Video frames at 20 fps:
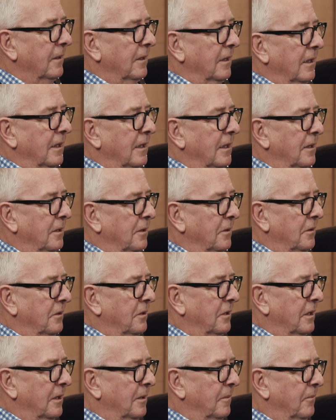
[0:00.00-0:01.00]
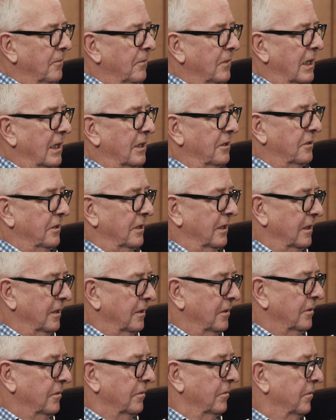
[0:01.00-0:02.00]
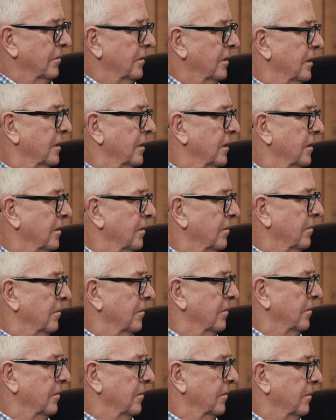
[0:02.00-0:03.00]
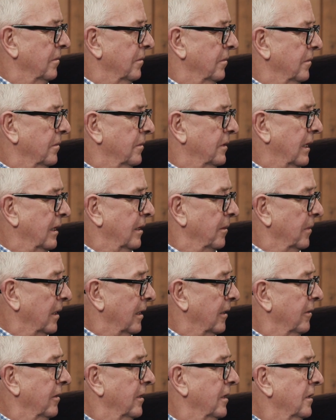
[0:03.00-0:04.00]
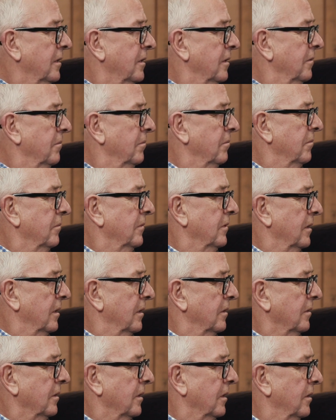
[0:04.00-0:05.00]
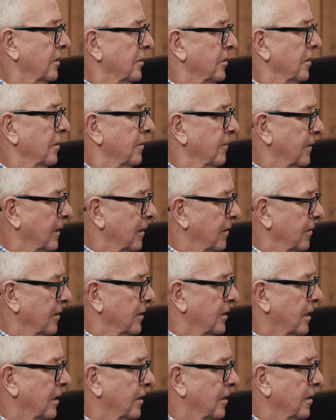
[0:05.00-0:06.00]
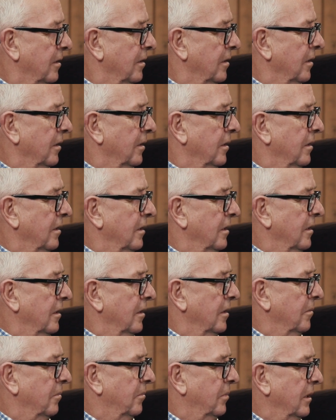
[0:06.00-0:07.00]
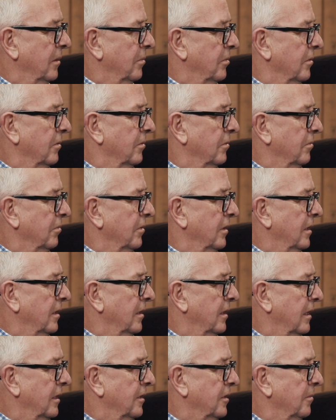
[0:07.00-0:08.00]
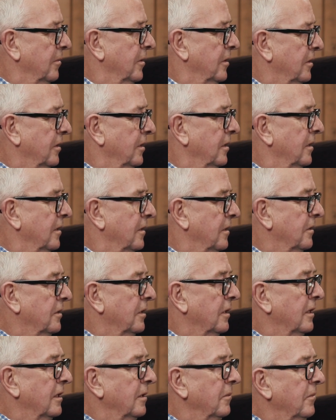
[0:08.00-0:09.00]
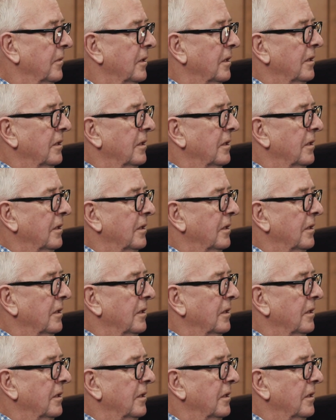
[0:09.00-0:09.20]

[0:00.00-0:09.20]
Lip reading: and as did Tadek Marek and Gershon and various other people within Aston Martin at the time.